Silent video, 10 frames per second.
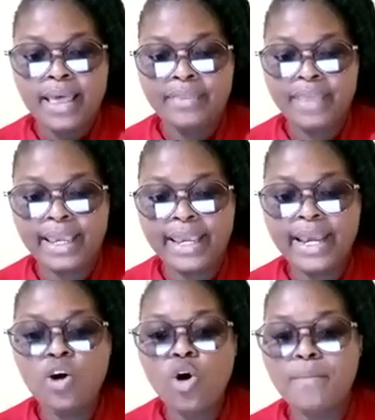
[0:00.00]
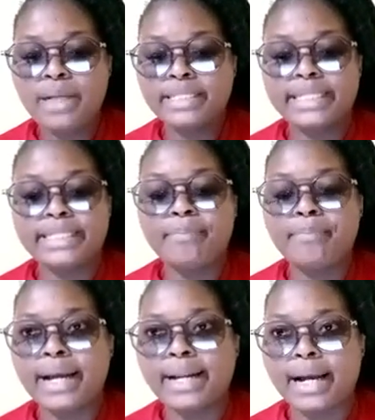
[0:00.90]
The king commanded the
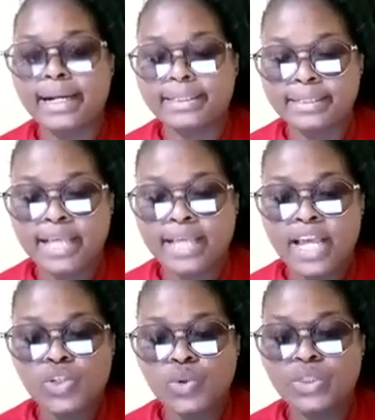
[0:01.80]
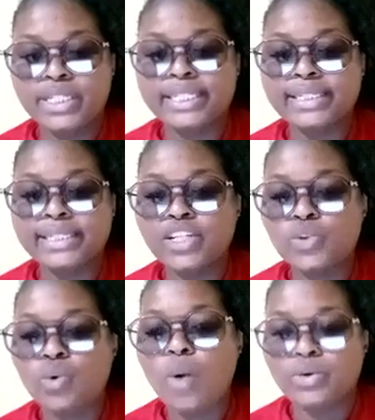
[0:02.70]
barracks to descend
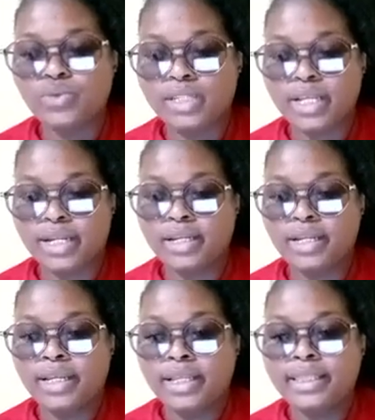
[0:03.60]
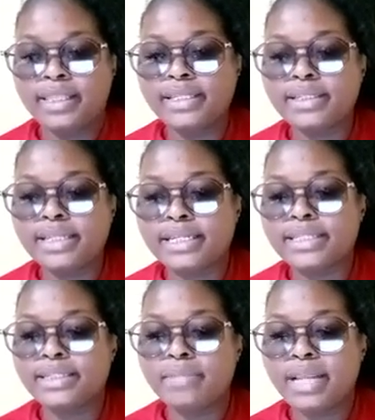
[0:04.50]
to Waluseni, this in
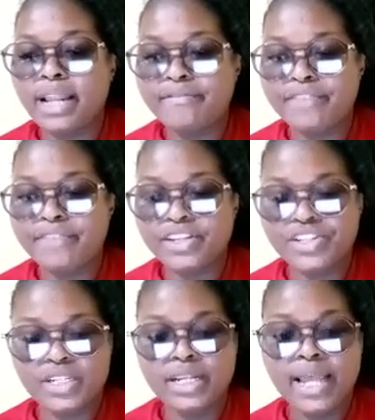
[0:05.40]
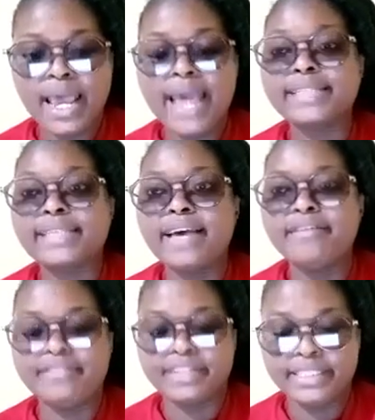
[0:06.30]
similar fashion as
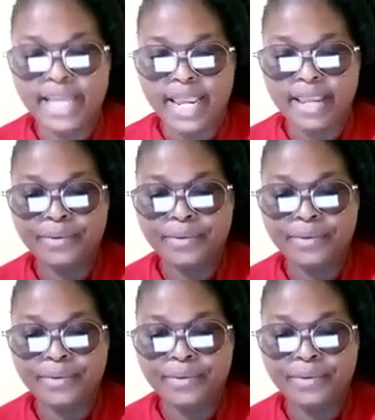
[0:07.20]
every day.